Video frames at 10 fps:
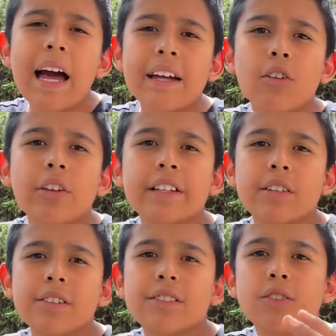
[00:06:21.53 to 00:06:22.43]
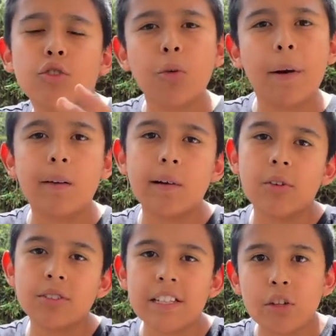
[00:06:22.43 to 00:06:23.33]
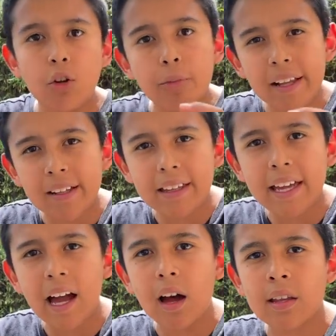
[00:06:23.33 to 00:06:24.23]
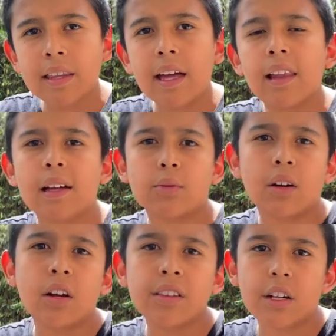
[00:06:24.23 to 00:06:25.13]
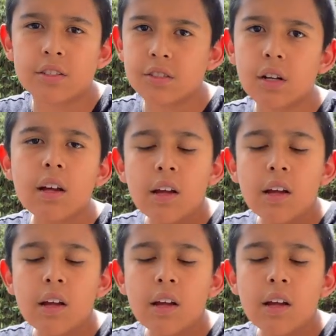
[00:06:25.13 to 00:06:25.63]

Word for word: I only choose two variables, the solubility and the electric conduction.